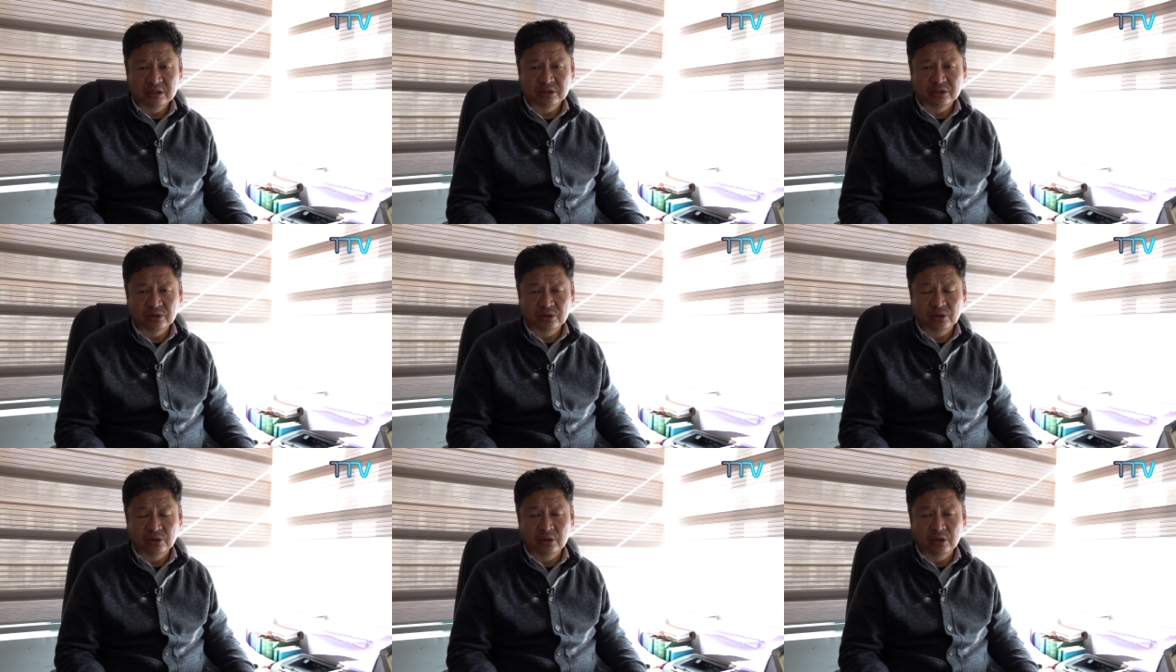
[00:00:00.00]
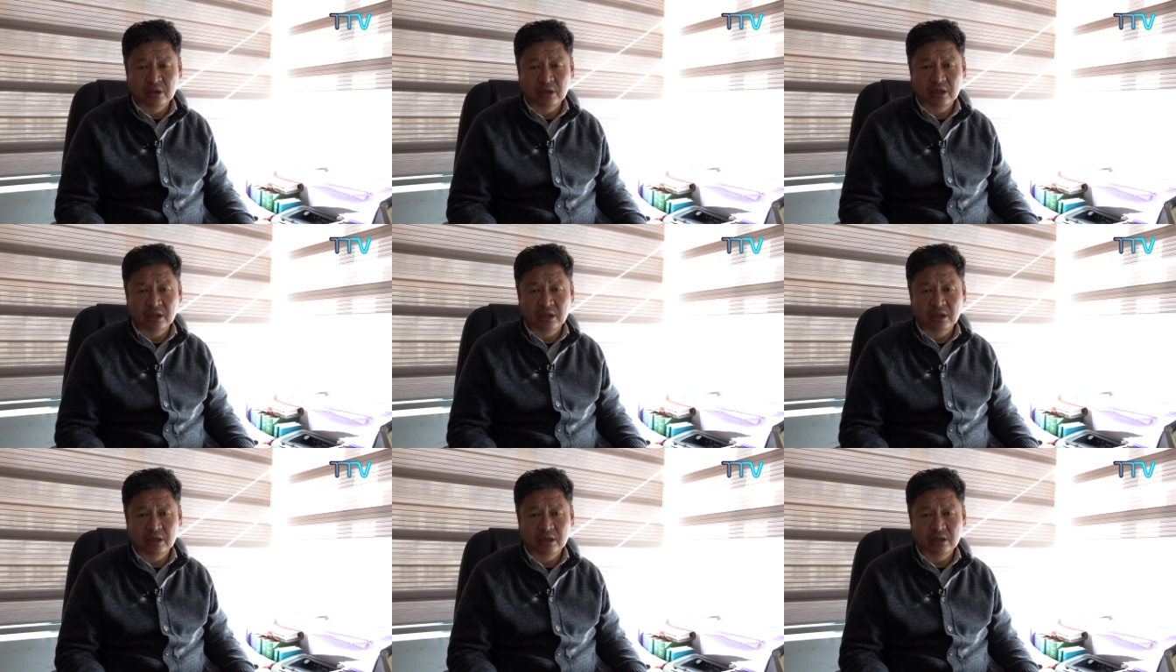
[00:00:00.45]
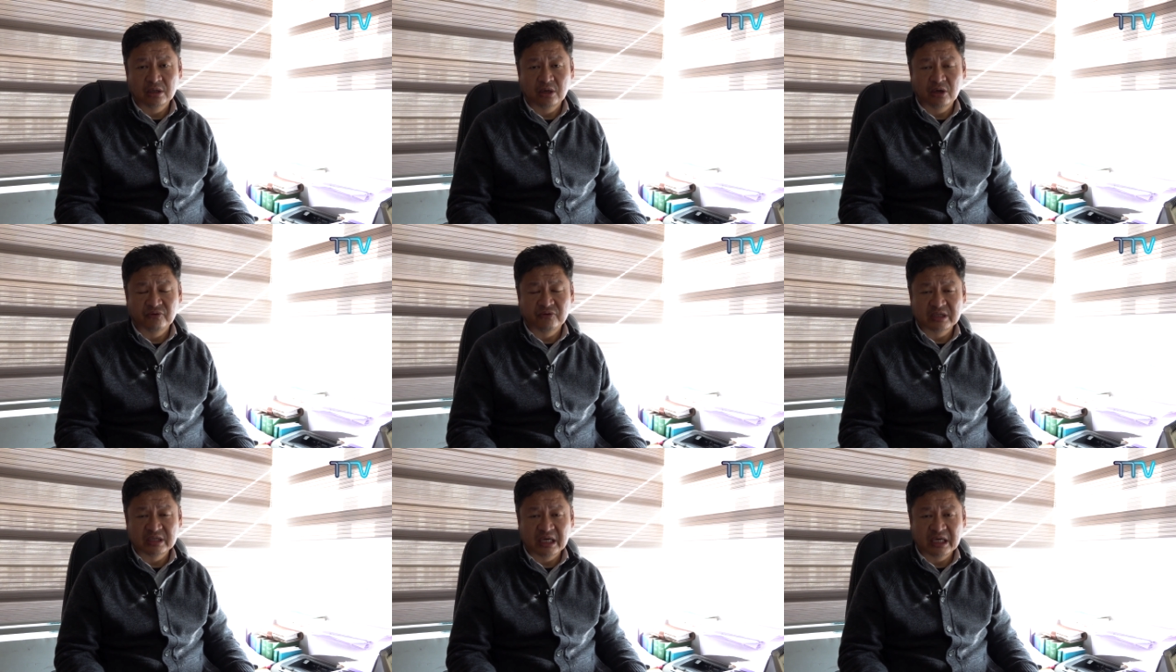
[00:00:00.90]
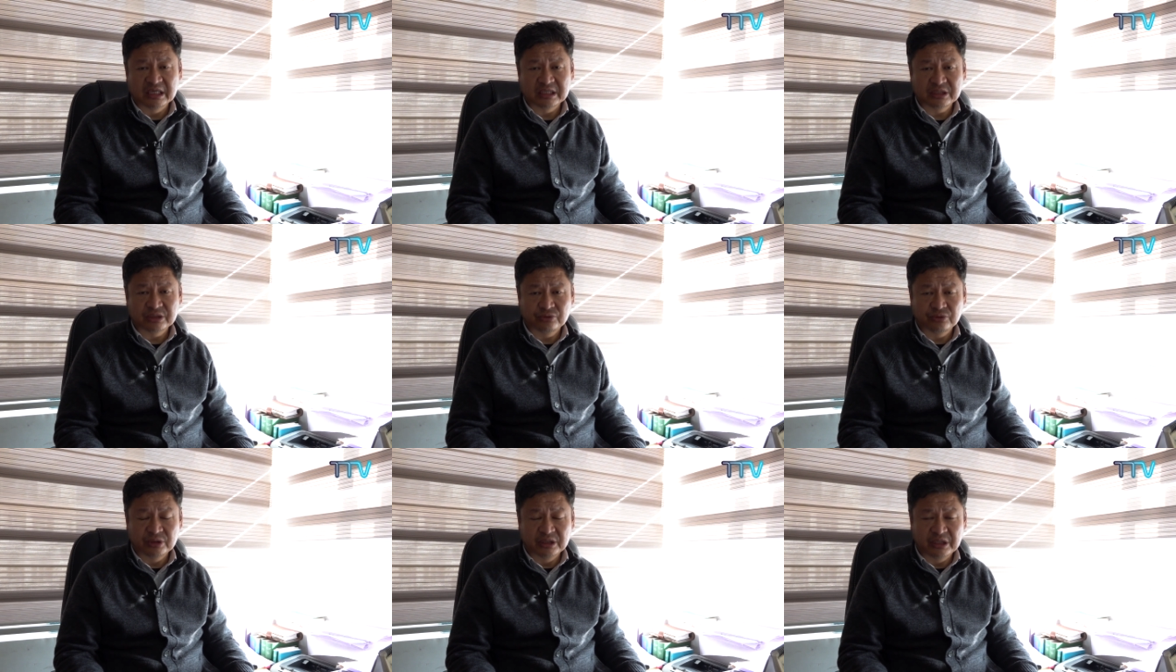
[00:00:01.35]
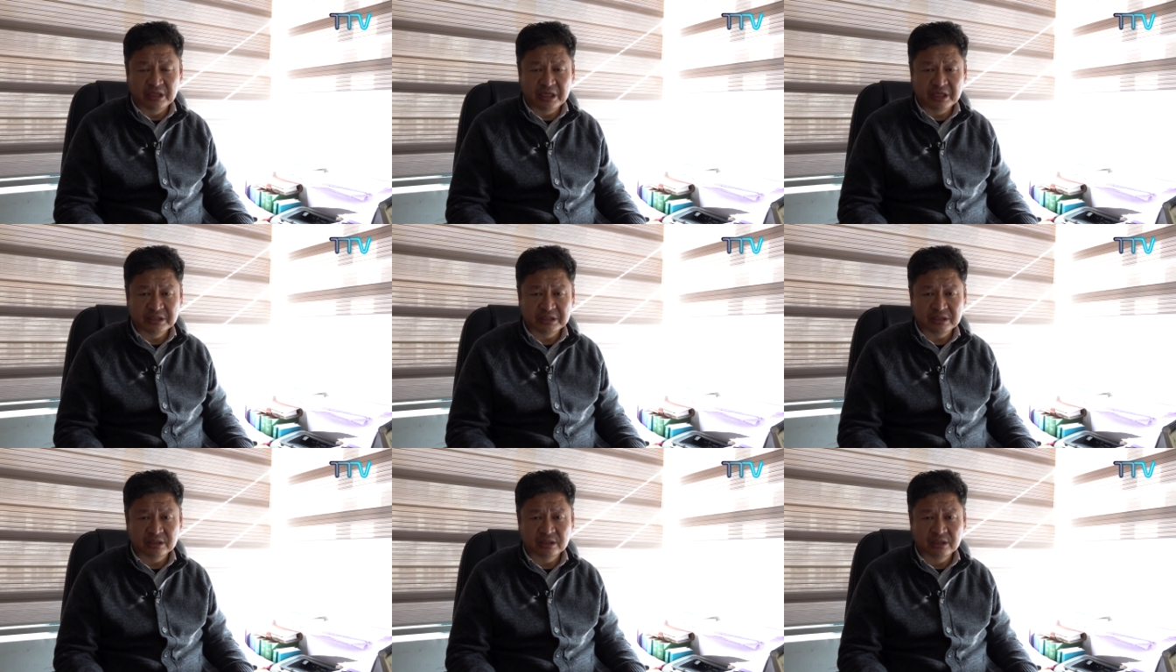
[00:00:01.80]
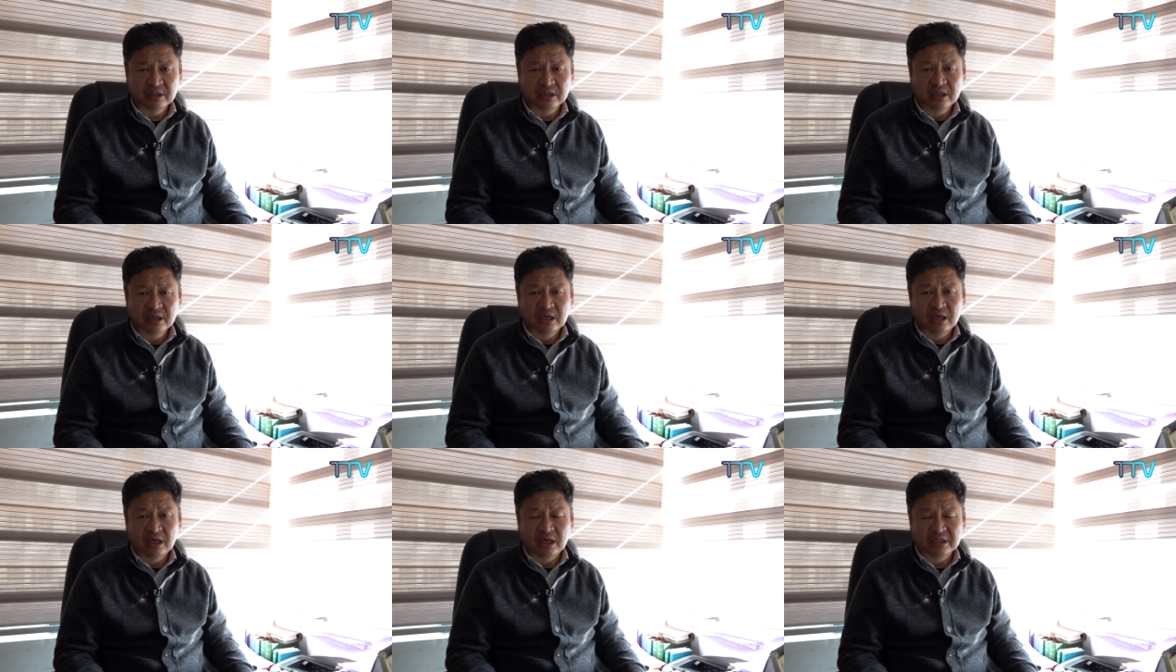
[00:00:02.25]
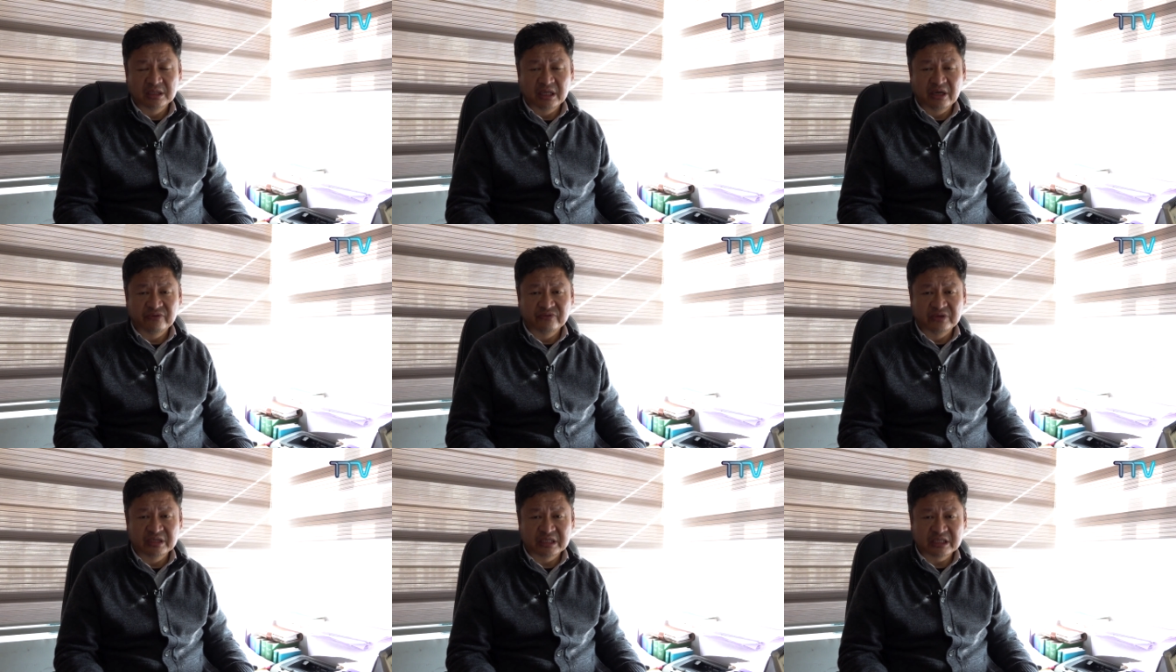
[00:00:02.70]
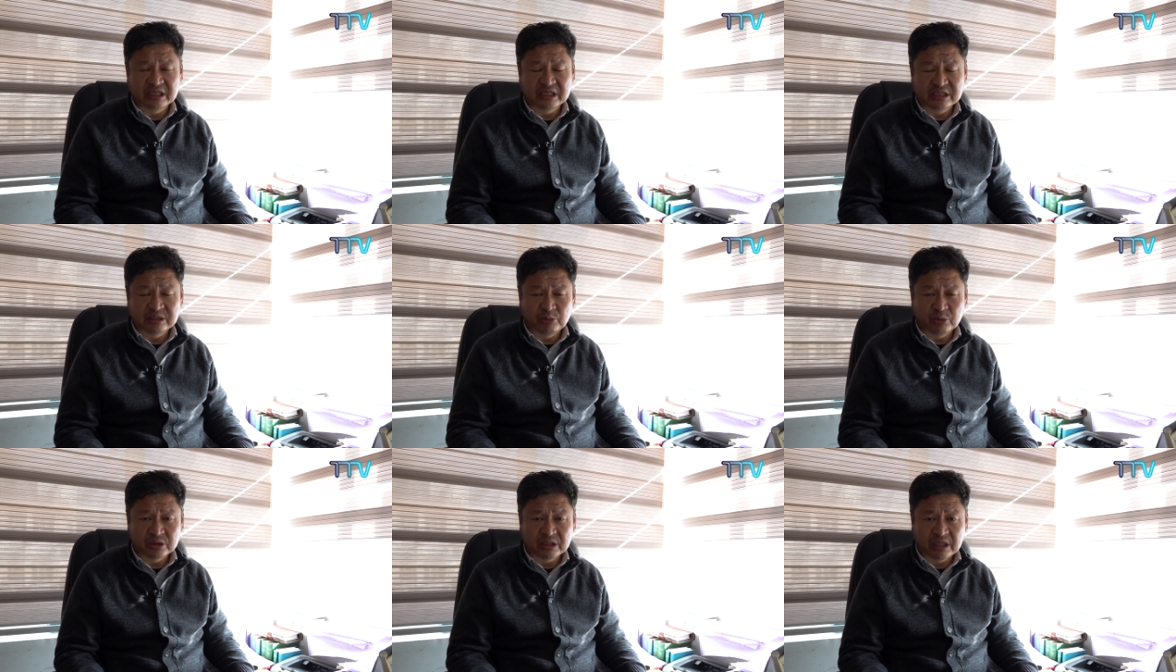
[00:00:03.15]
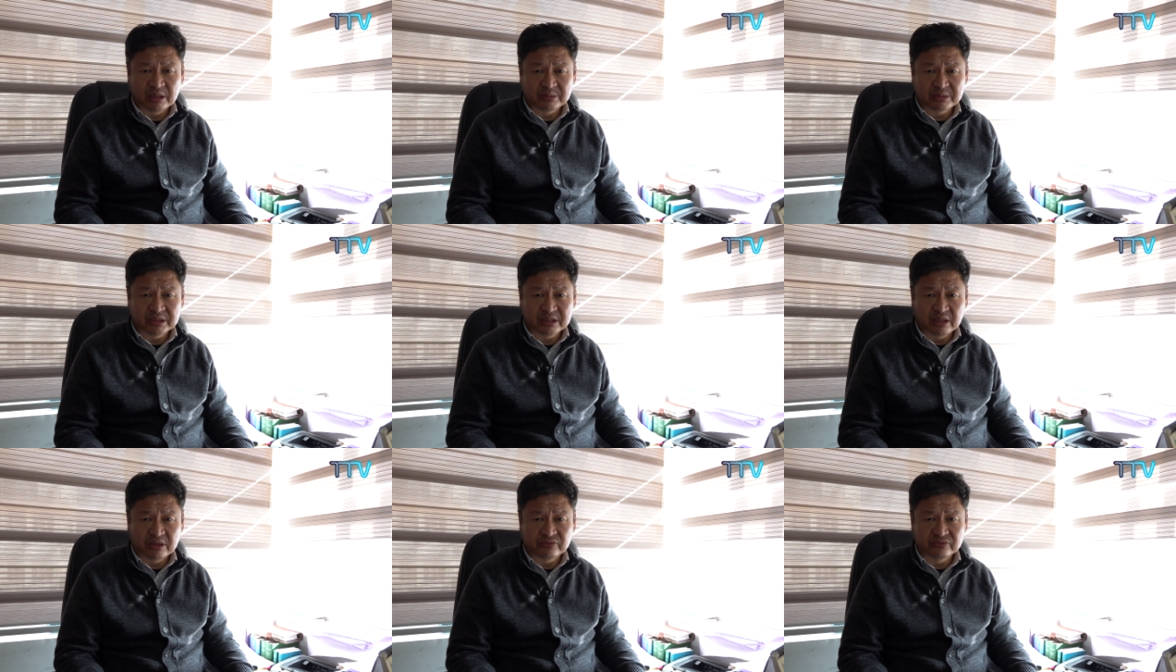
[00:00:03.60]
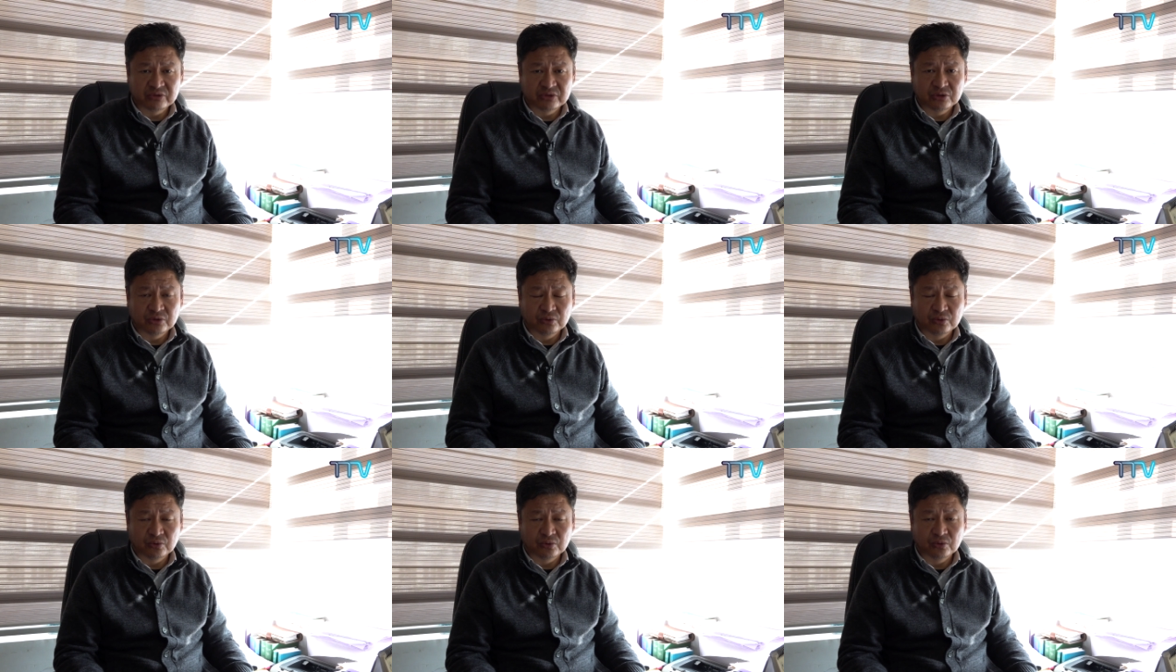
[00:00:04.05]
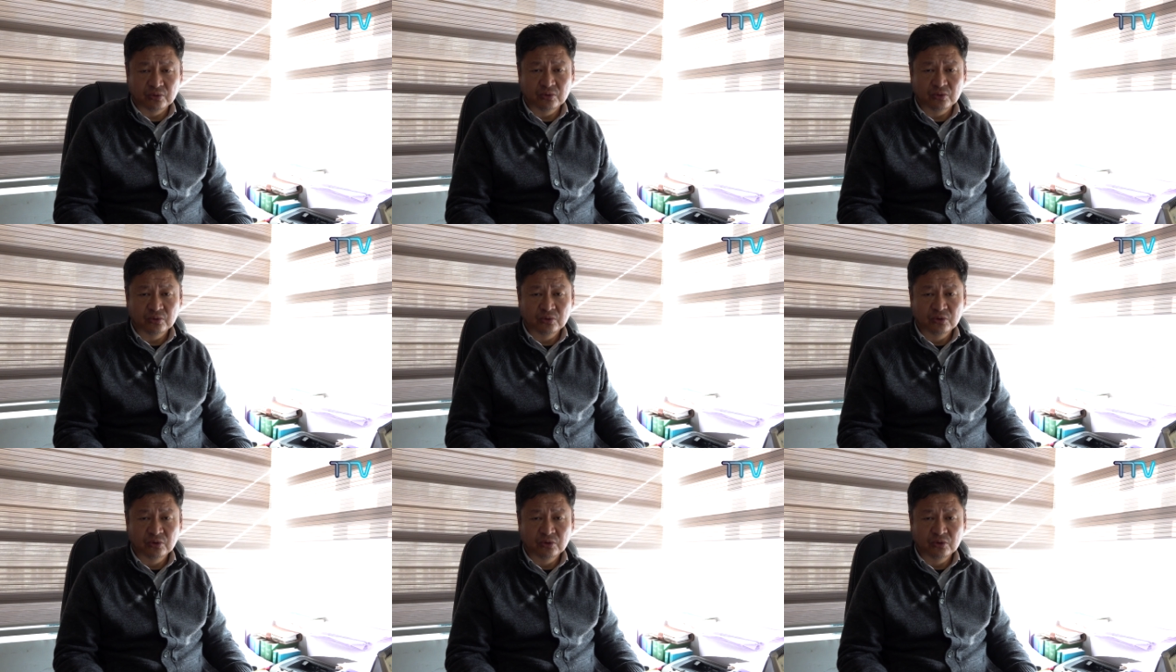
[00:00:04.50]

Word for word: Over the last 3 days, they have discussed among themselves to